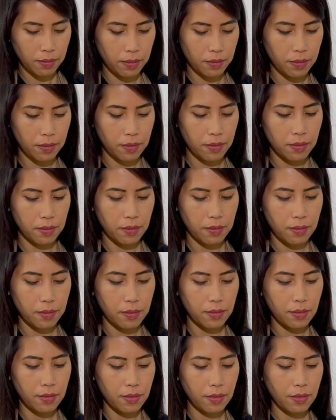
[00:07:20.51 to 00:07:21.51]

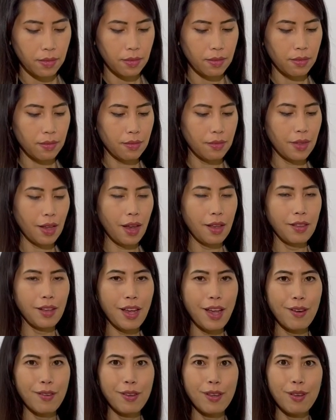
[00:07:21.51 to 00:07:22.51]

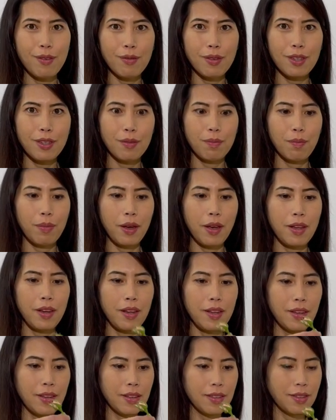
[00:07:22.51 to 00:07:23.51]
Look how cute this bud
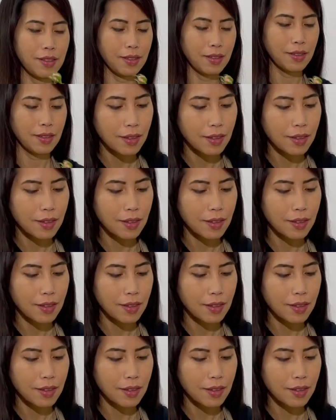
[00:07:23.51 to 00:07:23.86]
is.